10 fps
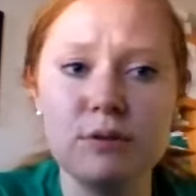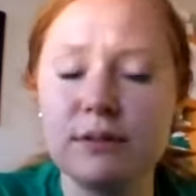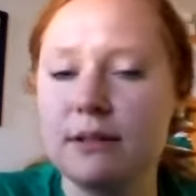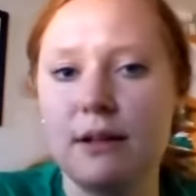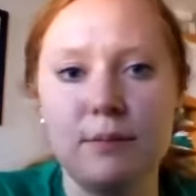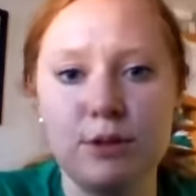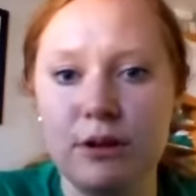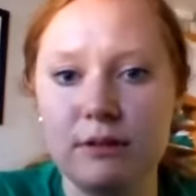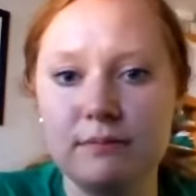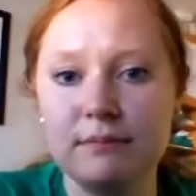notes on them
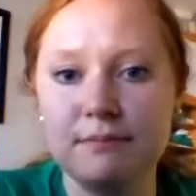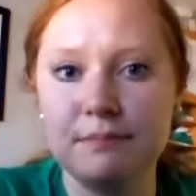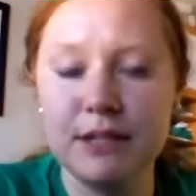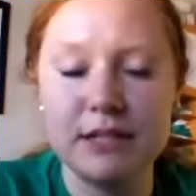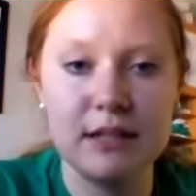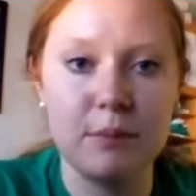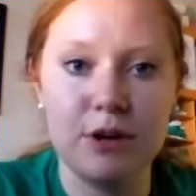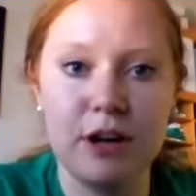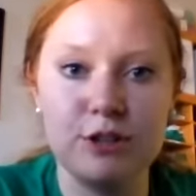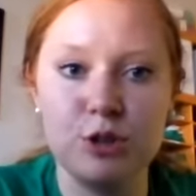throughout the
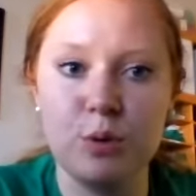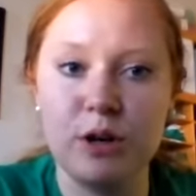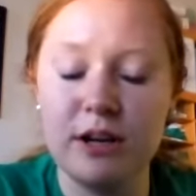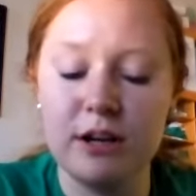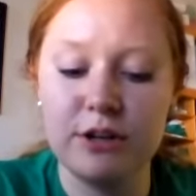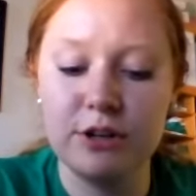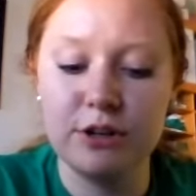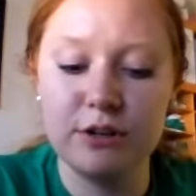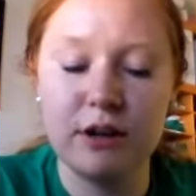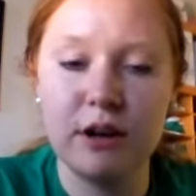summer as you're working on
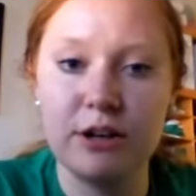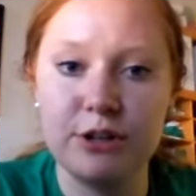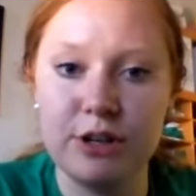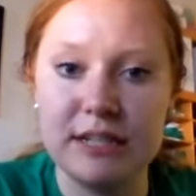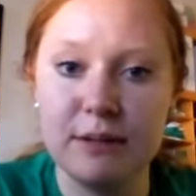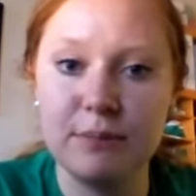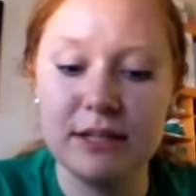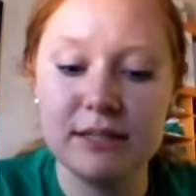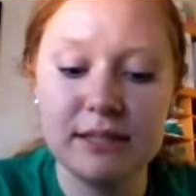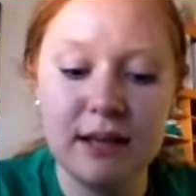your
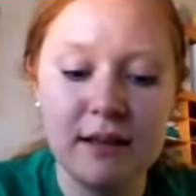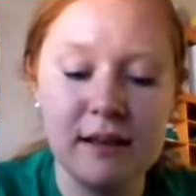exhibits.